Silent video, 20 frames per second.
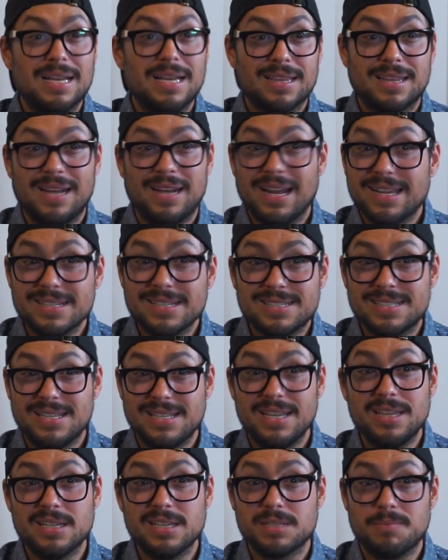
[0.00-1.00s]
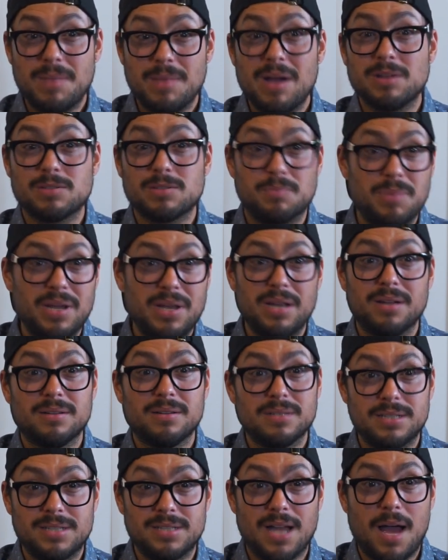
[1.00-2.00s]
then I could see this mouse being on
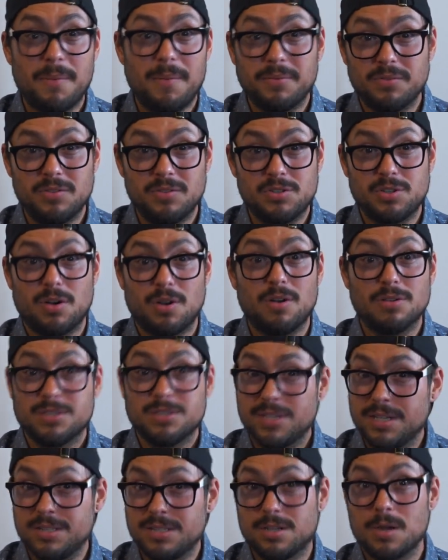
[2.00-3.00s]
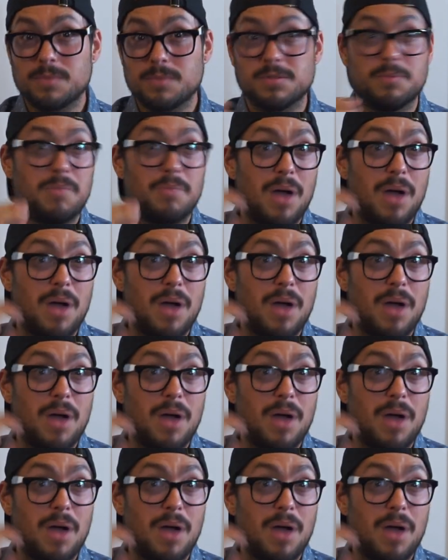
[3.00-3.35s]
the top of the charts in terms of